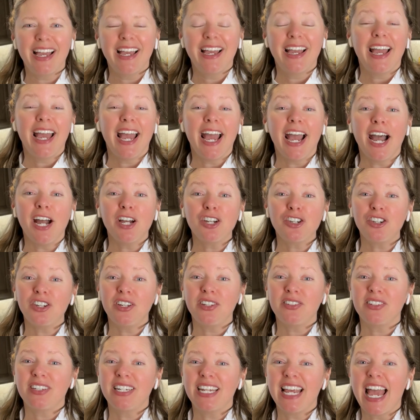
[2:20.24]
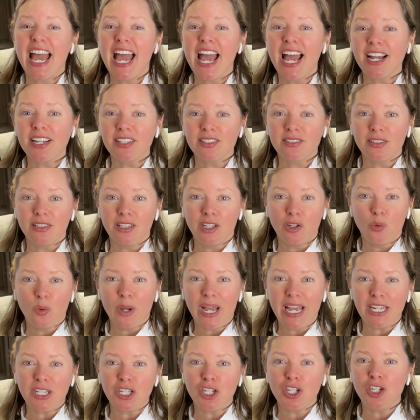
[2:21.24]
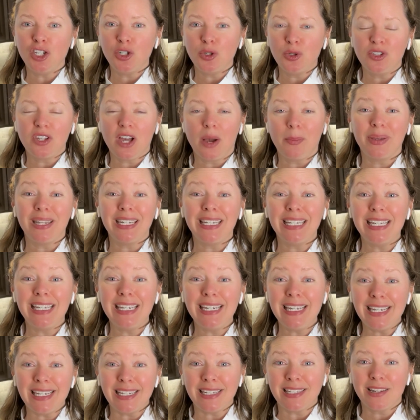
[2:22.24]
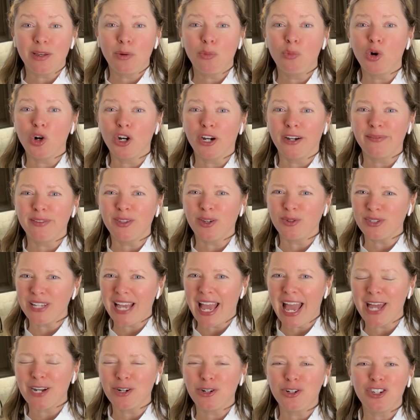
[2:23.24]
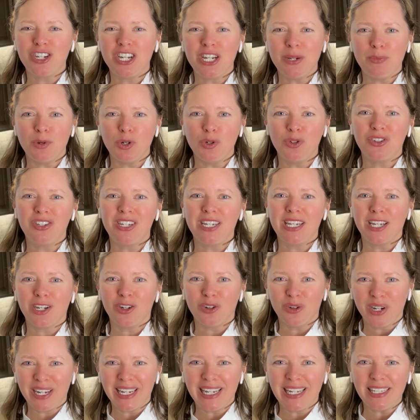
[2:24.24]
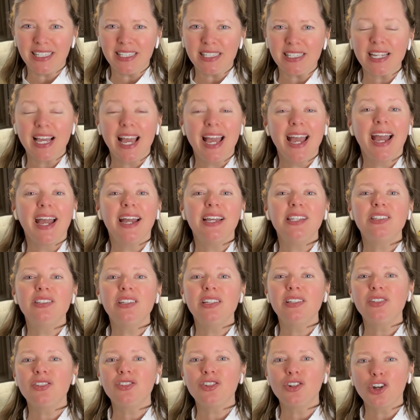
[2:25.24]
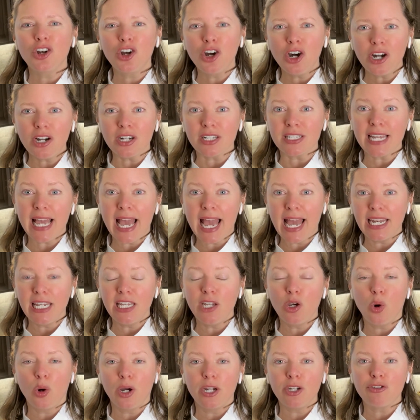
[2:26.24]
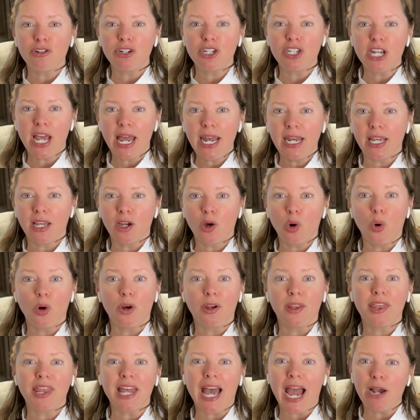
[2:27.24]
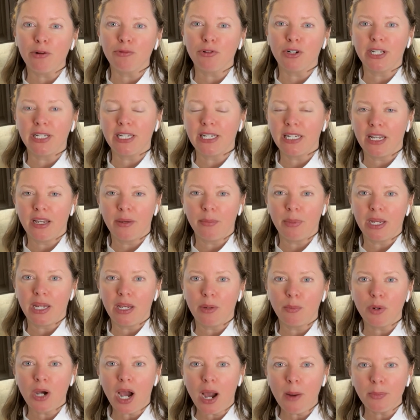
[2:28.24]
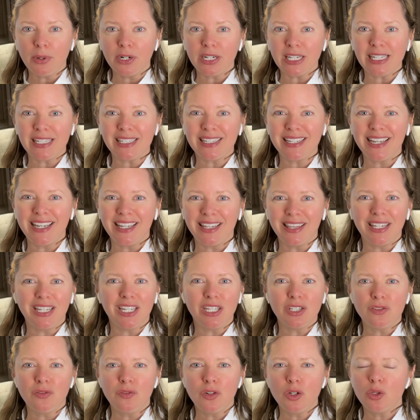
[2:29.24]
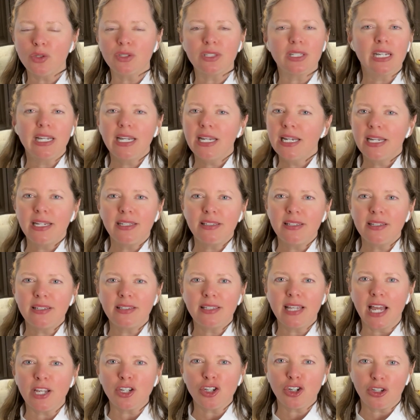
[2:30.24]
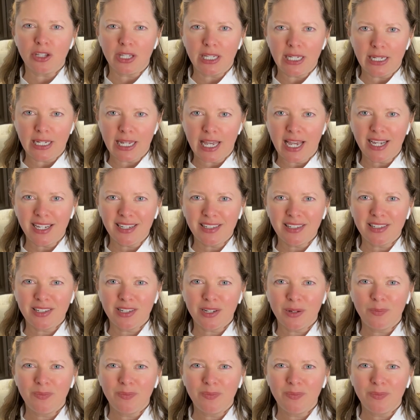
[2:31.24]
Hash is an excellent way to use up and eat more of those energy boosting greens. And since they're cooked, any goitrogenic or thyroid inhibiting properties in these foods is essentially nixed.